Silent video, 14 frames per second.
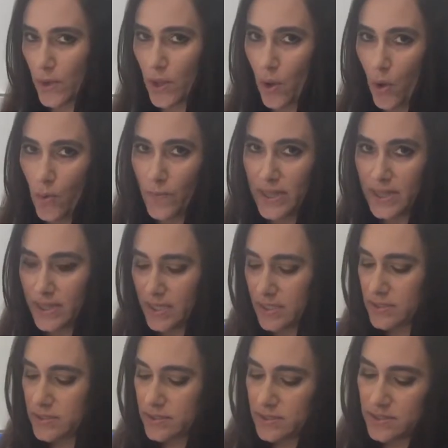open
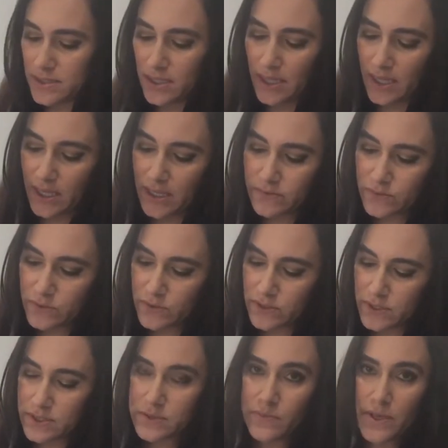this, it comes with
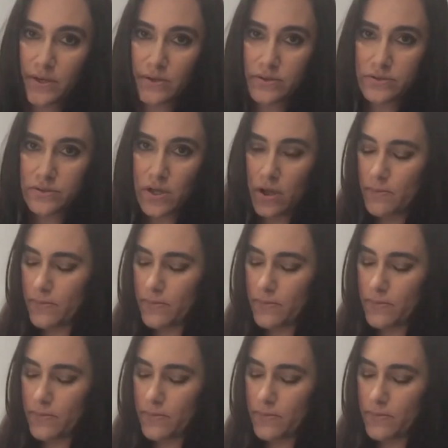this metal on top.